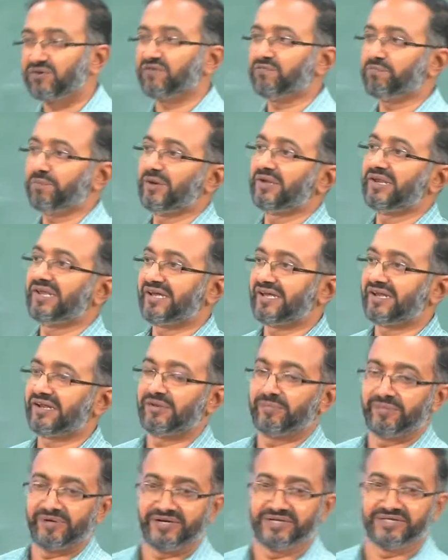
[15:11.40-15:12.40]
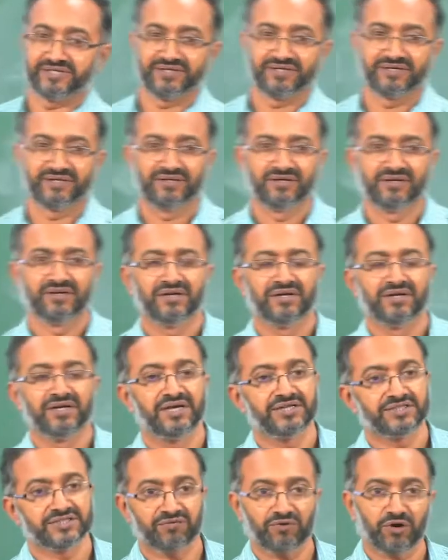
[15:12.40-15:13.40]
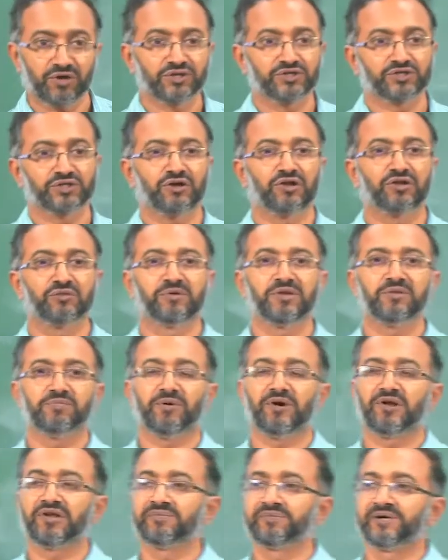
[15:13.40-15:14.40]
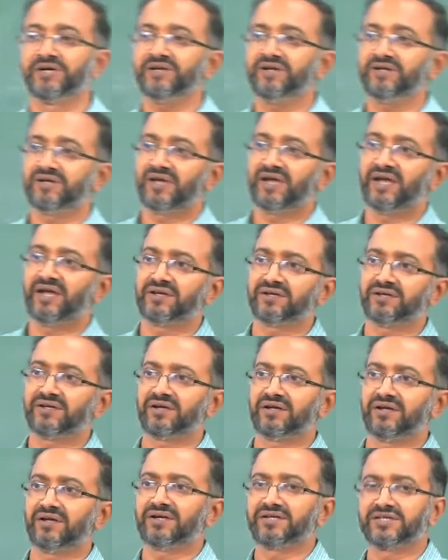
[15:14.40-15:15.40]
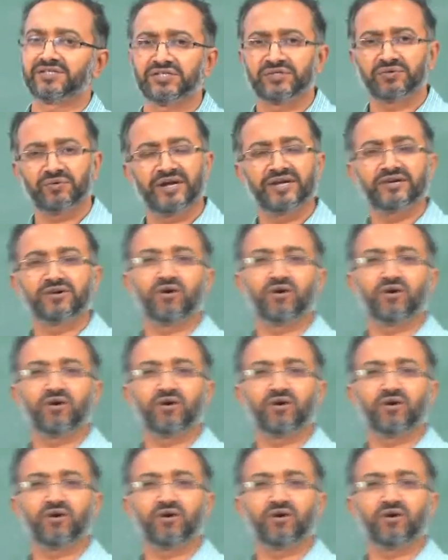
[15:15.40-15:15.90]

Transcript: of polyacrylamide. It is a water soluble polymer and it is quite